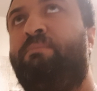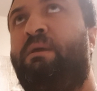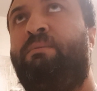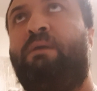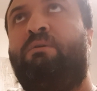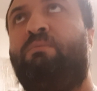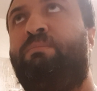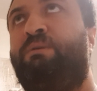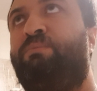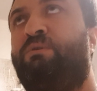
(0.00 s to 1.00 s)
maybe i will
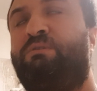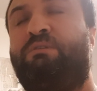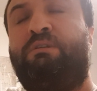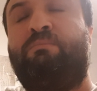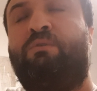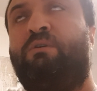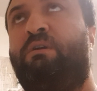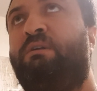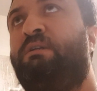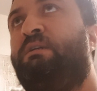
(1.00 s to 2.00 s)
be posting more